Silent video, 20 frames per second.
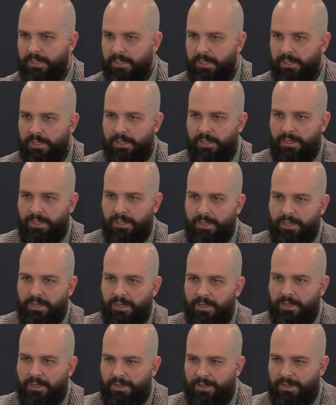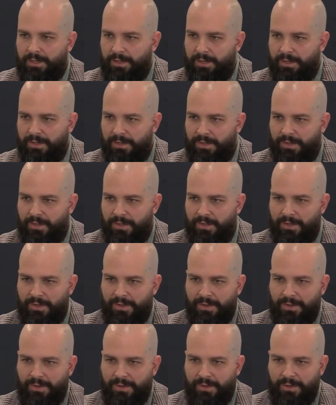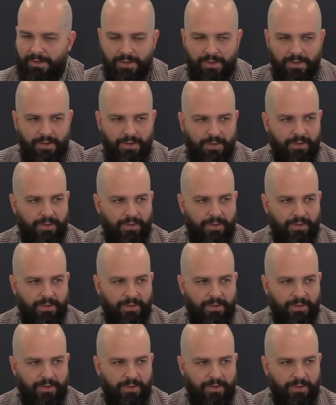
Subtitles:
Nothing is said.